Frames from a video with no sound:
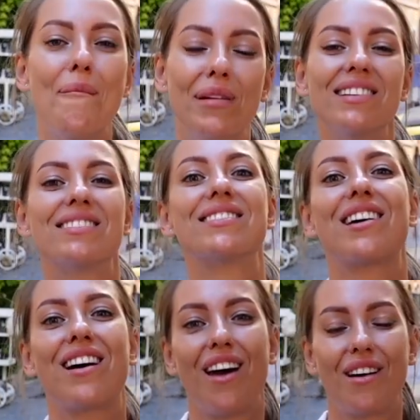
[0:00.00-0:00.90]
means
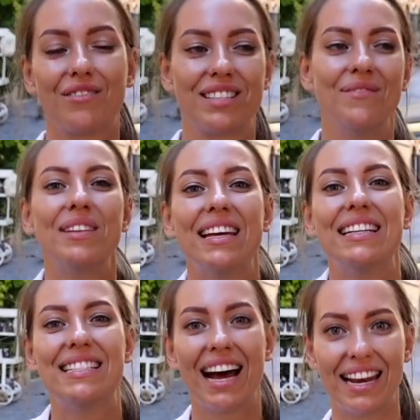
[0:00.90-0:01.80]
closed in
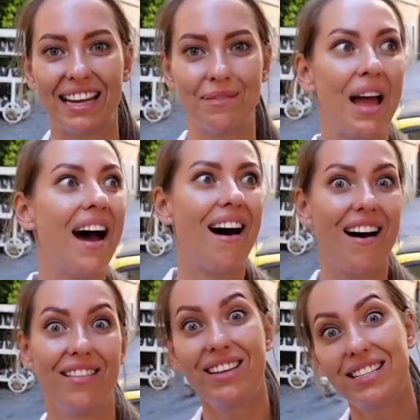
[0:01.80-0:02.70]
Italian,
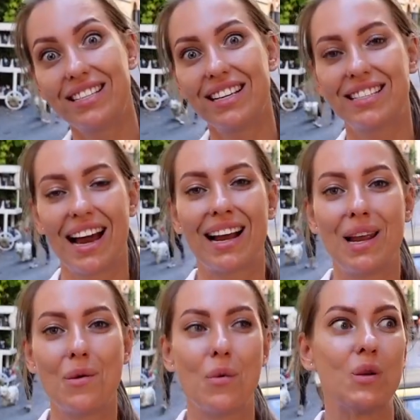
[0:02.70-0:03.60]
And this is
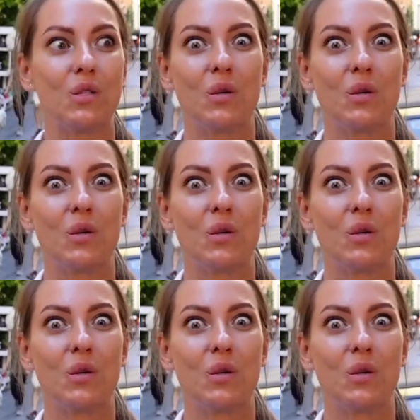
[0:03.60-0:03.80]
exactly what's